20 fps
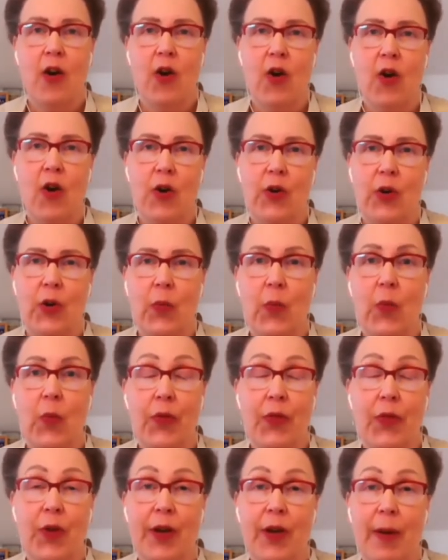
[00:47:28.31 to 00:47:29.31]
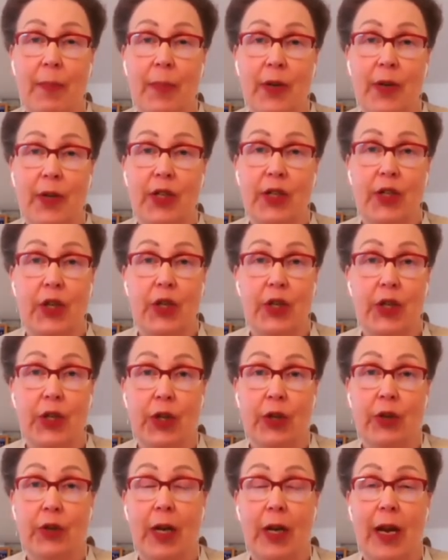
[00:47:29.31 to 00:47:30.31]
on what the numbers should
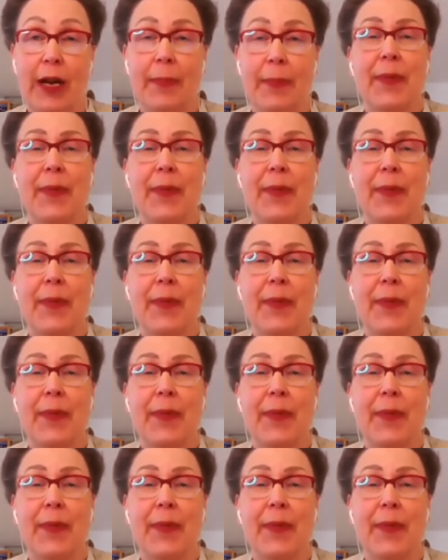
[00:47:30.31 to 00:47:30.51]
look like.